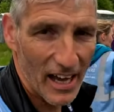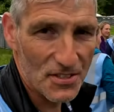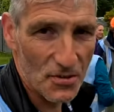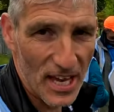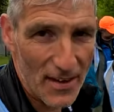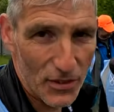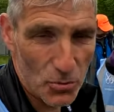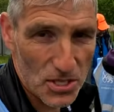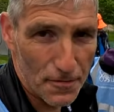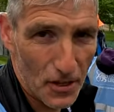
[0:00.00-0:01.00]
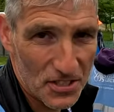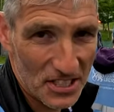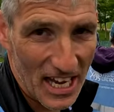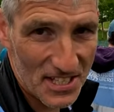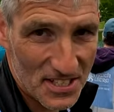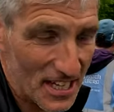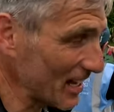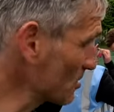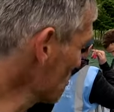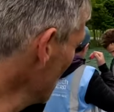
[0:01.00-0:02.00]
So David was the first in
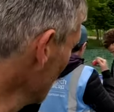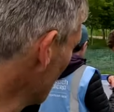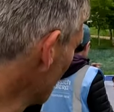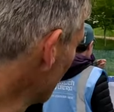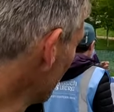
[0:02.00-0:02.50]
yesterday as well.